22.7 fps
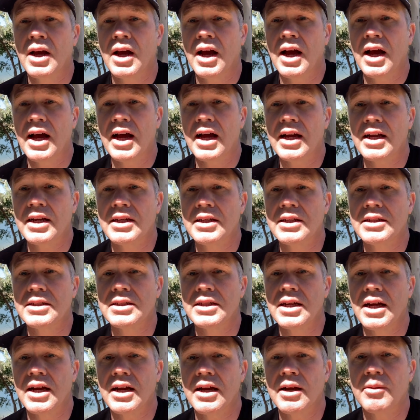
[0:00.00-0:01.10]

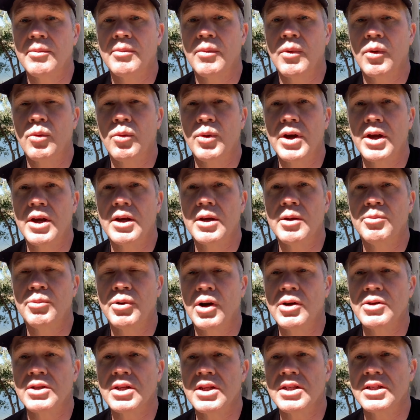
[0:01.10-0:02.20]
and we
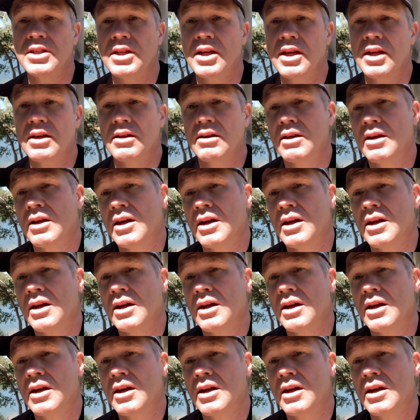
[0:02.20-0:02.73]
process it